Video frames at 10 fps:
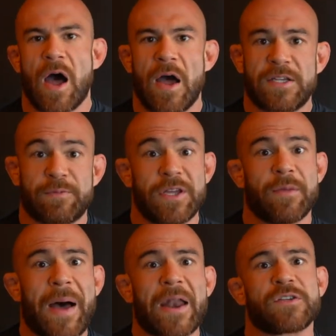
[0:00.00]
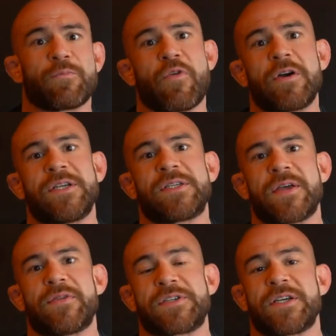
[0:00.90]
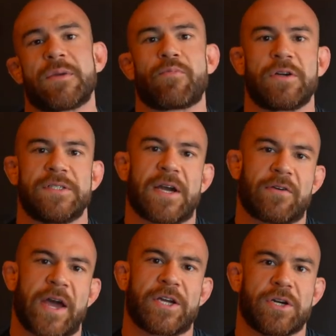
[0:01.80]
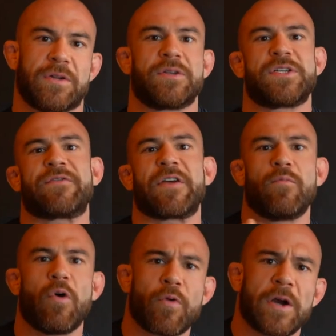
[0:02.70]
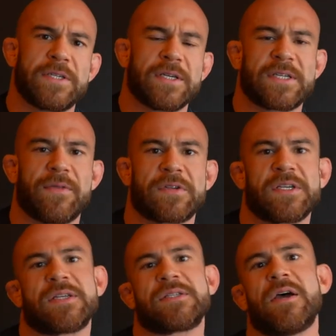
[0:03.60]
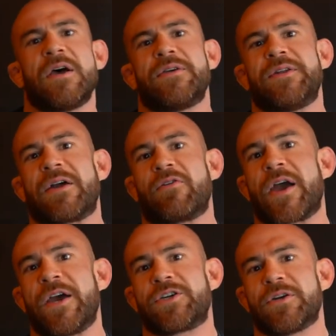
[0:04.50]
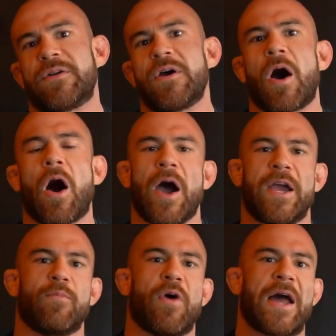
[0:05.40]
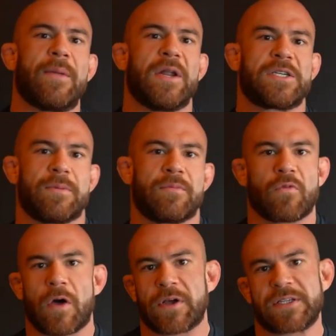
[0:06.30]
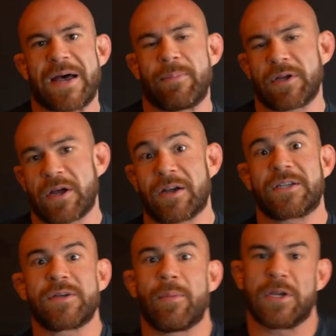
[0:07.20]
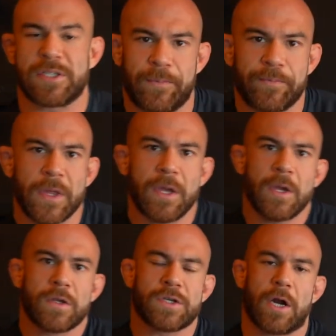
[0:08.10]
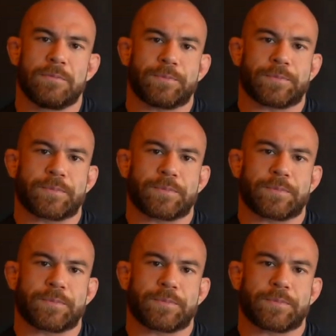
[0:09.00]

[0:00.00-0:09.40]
it's between the balance of protein synthesis and protein degradation. So you have to have more protein synthesis than degradation, i.e. more anabolism rather than catabolism. So